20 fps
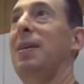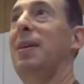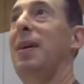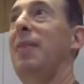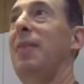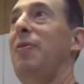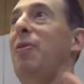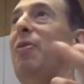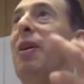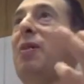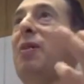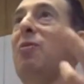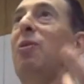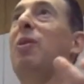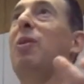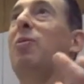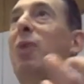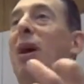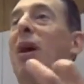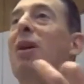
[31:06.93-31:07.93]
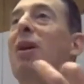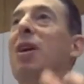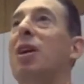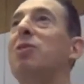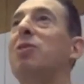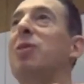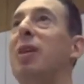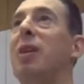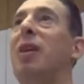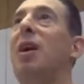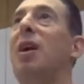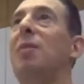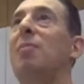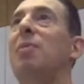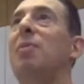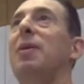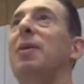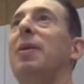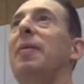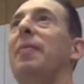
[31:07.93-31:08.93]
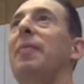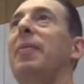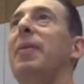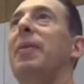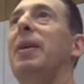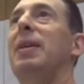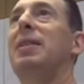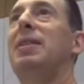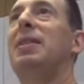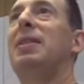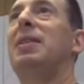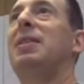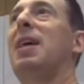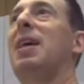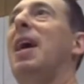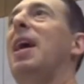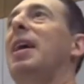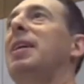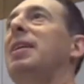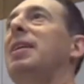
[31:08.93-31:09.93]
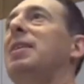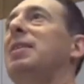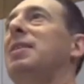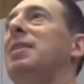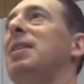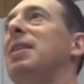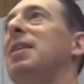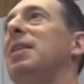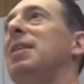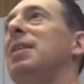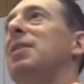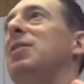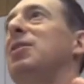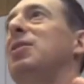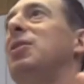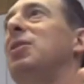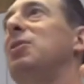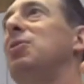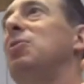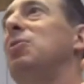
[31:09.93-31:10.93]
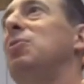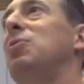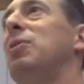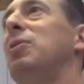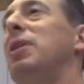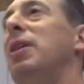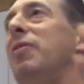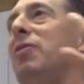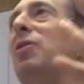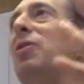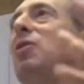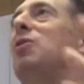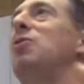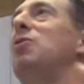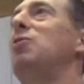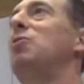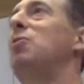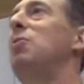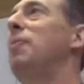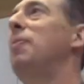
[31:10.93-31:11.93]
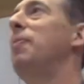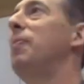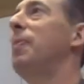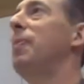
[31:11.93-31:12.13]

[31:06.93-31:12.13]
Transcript: If you think what a country club is designed to give you